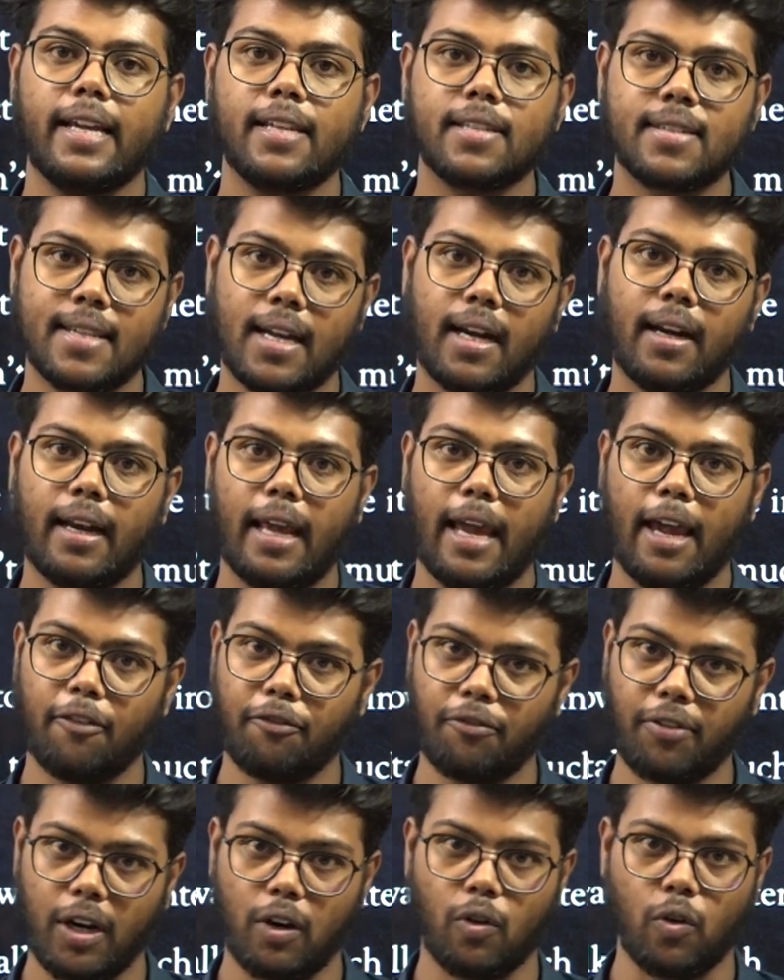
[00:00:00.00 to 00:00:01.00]
each and
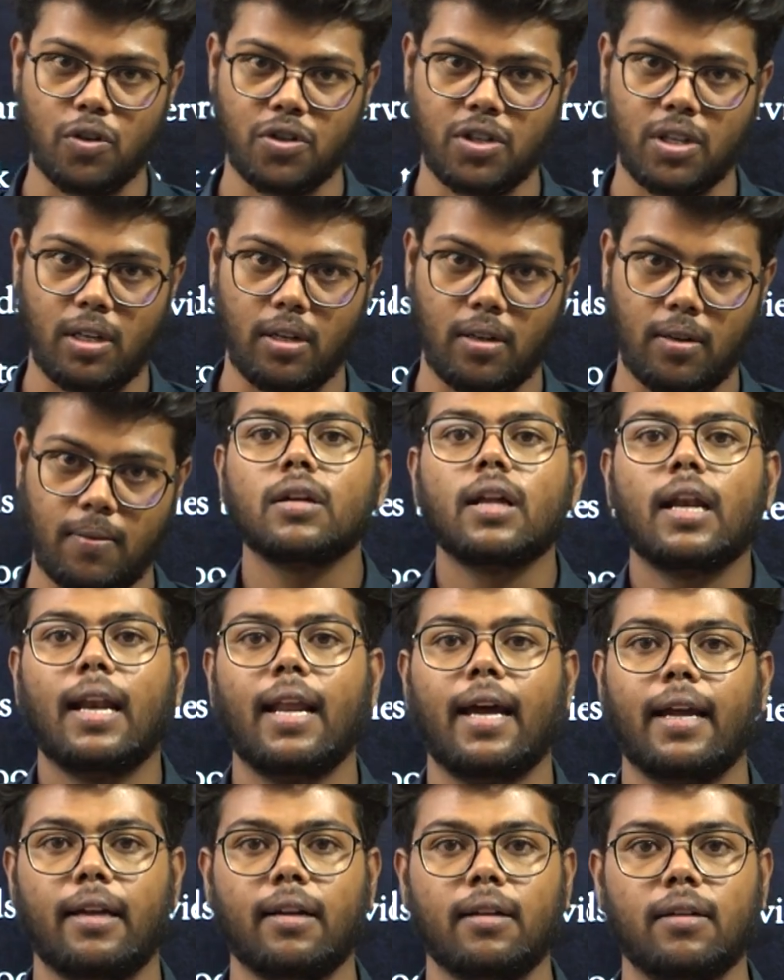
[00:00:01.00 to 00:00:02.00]
every question.
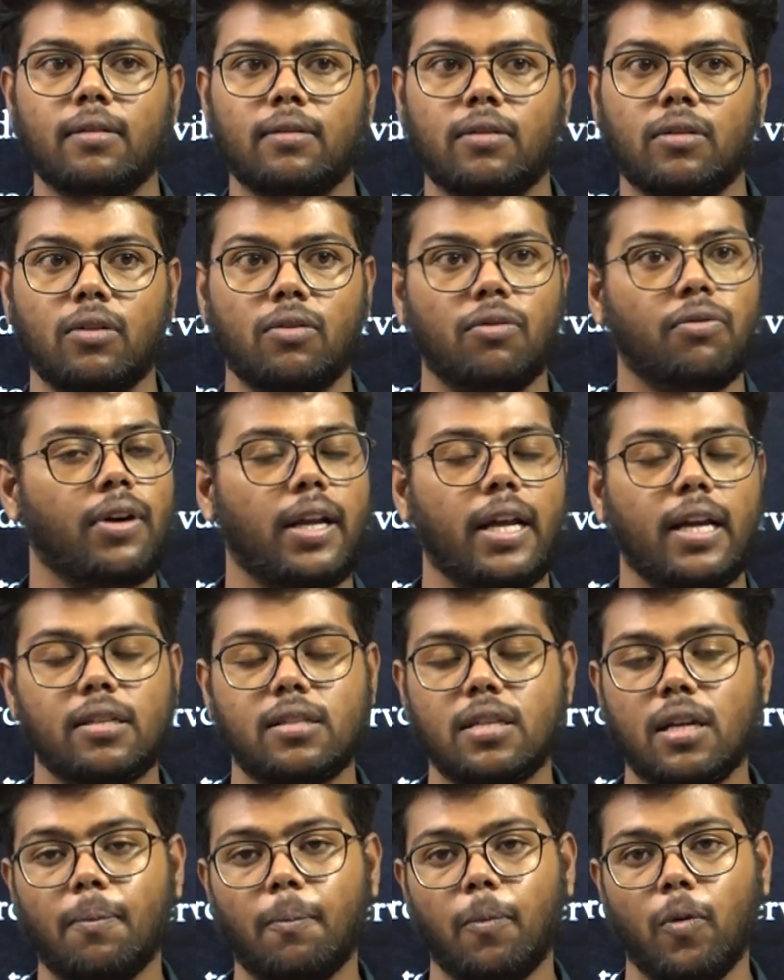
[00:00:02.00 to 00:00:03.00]
Like, for
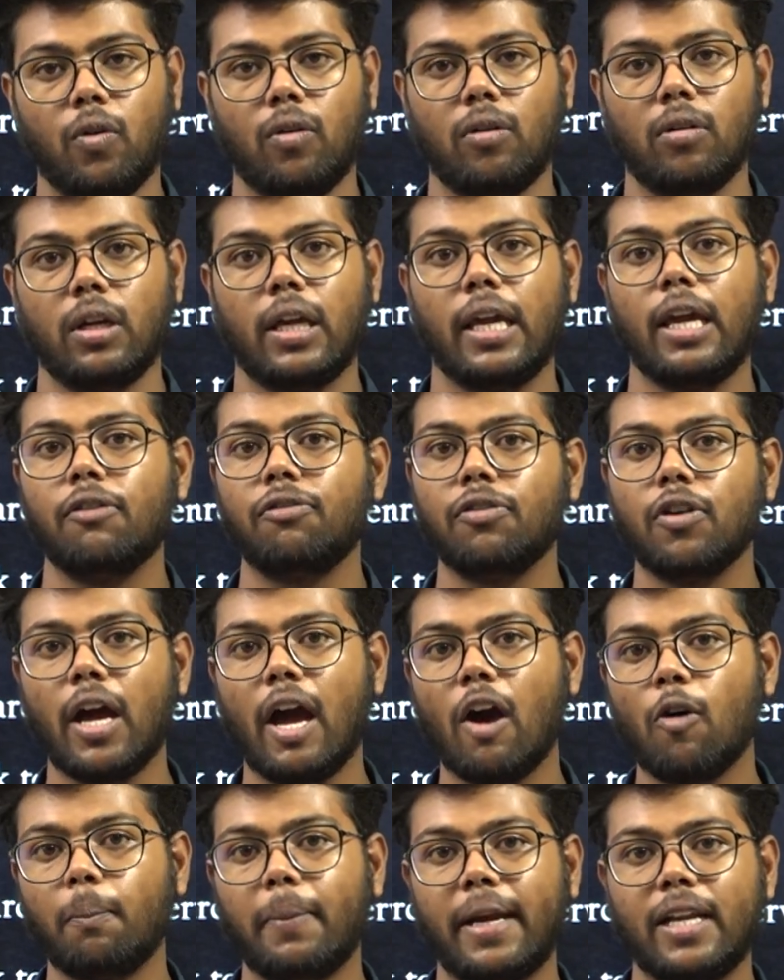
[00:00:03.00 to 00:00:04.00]
example, if you
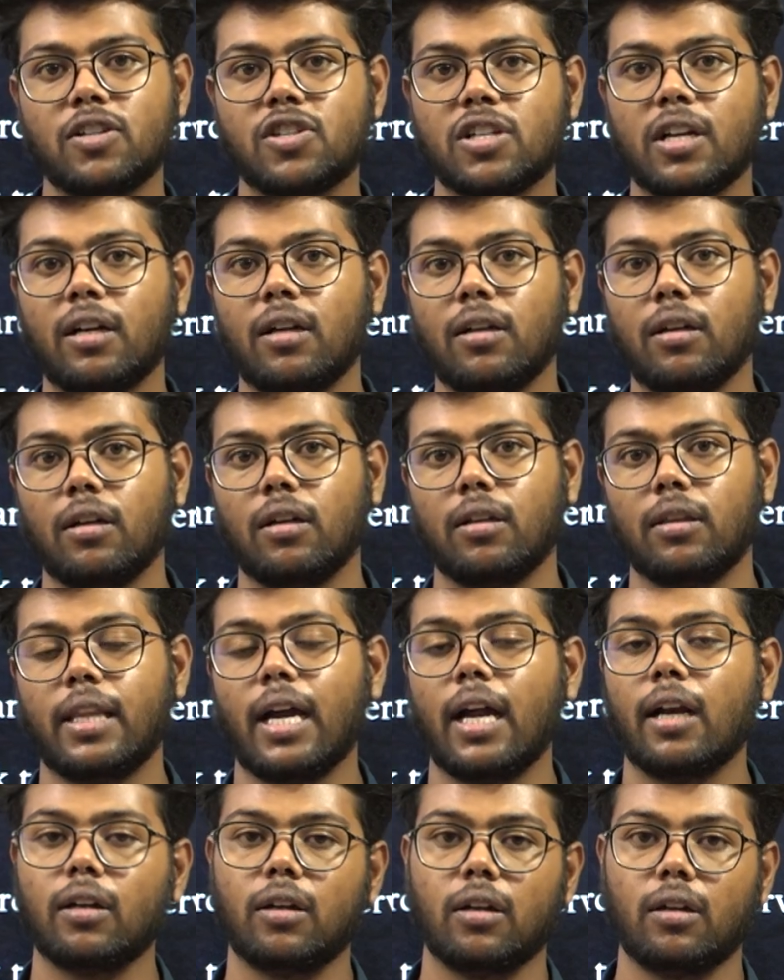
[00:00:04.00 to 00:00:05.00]
have mentioned
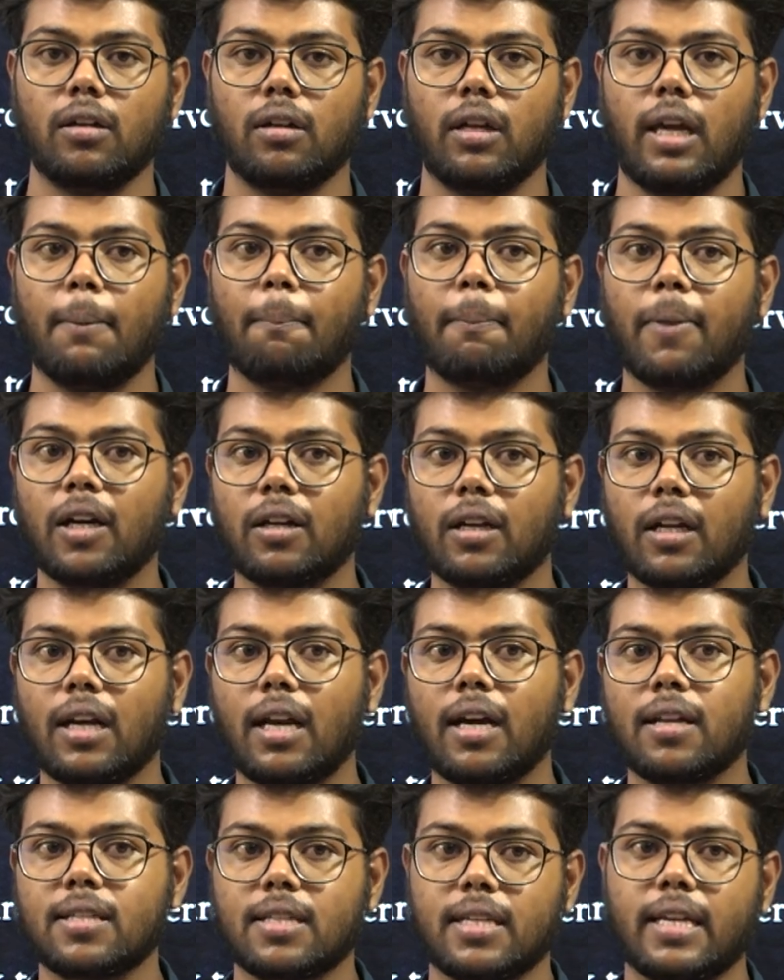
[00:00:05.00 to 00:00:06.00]
that a
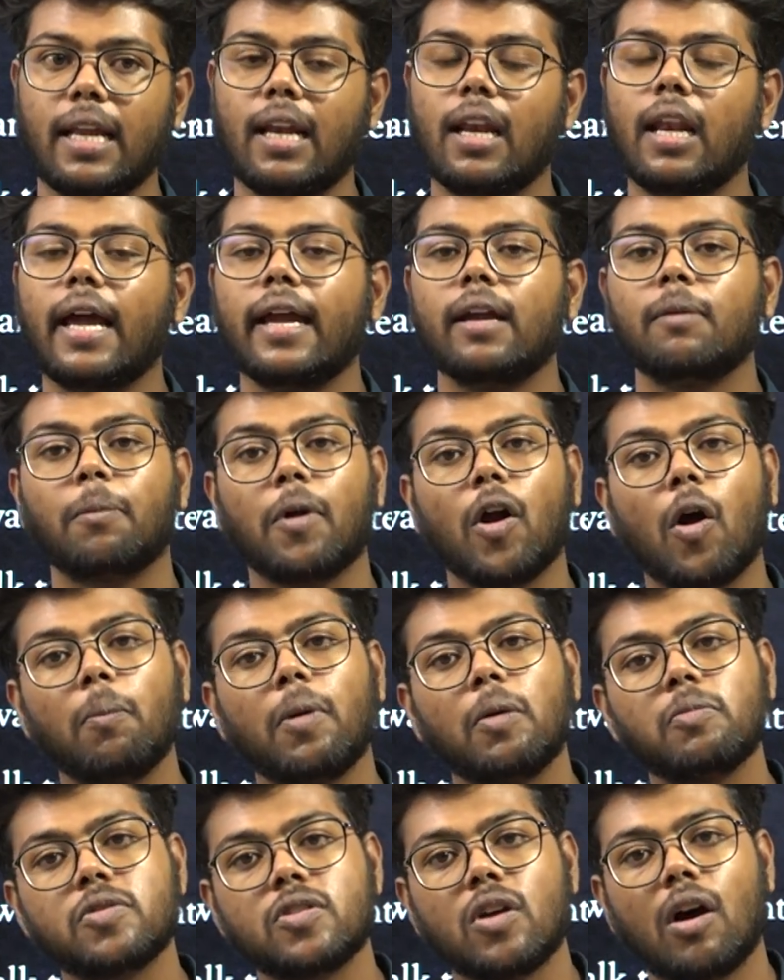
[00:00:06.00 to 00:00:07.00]
particular skill like
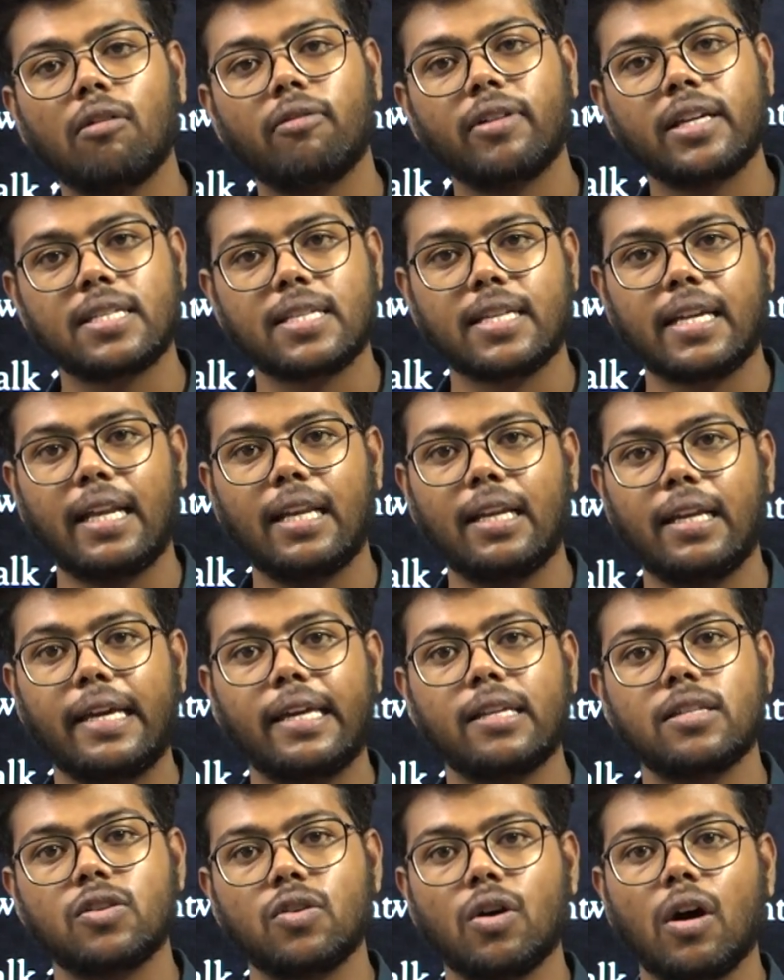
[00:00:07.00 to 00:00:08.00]
problem solving skill
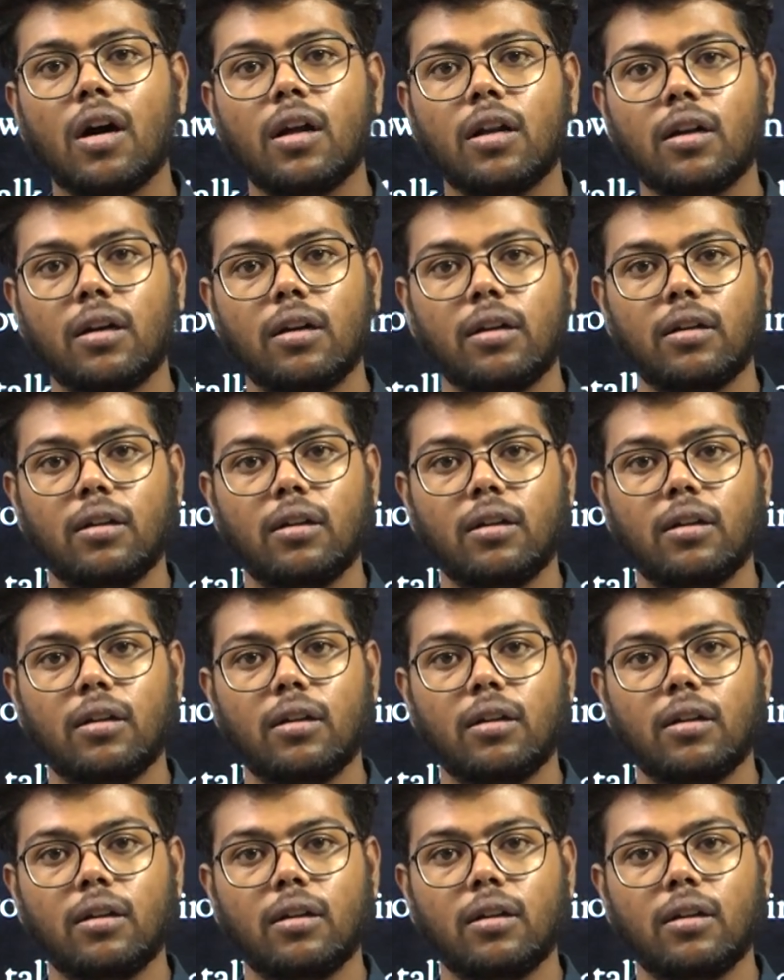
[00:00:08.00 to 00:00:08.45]
is your